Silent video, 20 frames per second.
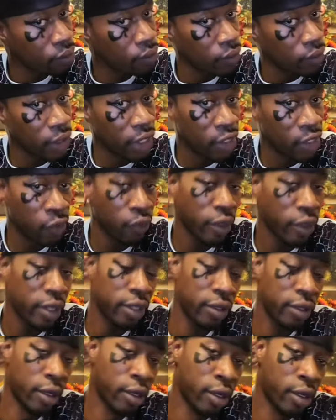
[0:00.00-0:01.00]
It's funny.
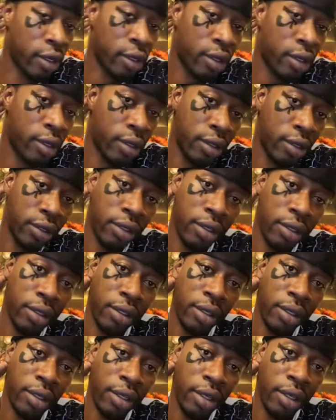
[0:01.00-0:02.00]

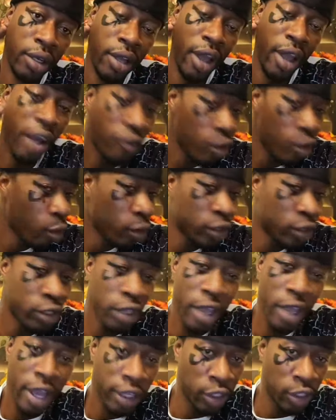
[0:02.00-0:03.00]
Everyone's an
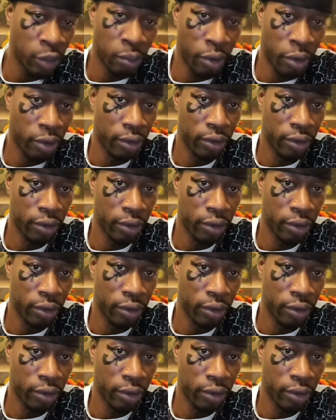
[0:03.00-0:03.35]
expert